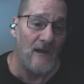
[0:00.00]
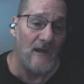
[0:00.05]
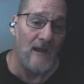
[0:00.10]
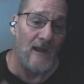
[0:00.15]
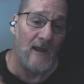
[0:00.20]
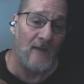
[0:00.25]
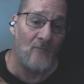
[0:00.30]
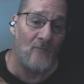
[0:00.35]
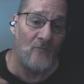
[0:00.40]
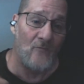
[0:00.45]

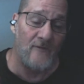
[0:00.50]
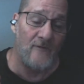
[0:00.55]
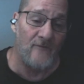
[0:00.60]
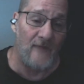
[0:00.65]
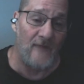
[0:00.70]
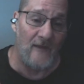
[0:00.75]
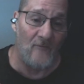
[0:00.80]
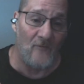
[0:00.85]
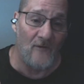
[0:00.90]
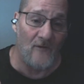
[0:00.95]
And when
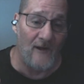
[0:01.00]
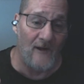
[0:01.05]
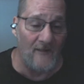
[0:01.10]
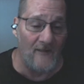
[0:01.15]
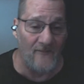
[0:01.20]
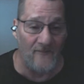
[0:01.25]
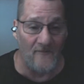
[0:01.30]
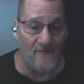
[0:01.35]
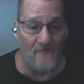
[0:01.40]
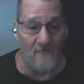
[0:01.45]
they were
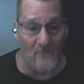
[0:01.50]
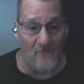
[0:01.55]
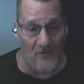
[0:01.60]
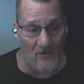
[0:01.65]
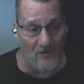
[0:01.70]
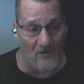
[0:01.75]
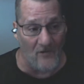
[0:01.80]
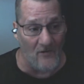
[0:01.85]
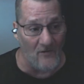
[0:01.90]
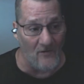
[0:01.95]
at the
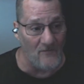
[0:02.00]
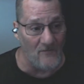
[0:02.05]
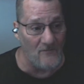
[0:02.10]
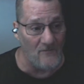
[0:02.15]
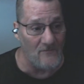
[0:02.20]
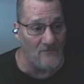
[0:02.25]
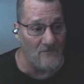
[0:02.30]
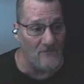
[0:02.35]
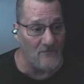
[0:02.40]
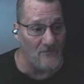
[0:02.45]
mall
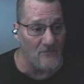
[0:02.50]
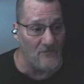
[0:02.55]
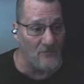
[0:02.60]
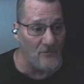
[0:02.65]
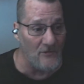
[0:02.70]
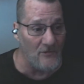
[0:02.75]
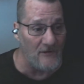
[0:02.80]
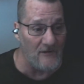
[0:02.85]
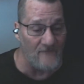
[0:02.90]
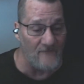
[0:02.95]

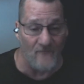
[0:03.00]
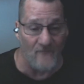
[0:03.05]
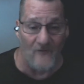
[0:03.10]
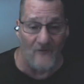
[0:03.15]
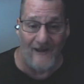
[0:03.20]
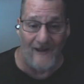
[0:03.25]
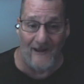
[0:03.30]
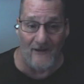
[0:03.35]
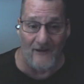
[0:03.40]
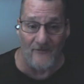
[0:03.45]
looking
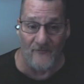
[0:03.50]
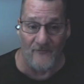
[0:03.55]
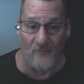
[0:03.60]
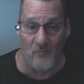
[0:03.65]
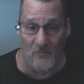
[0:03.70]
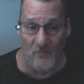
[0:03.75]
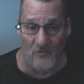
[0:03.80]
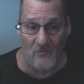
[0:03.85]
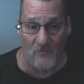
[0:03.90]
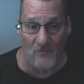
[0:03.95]
for Alice
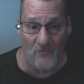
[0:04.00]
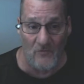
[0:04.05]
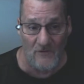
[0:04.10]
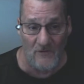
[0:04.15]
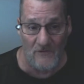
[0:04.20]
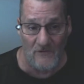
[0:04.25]
Wu,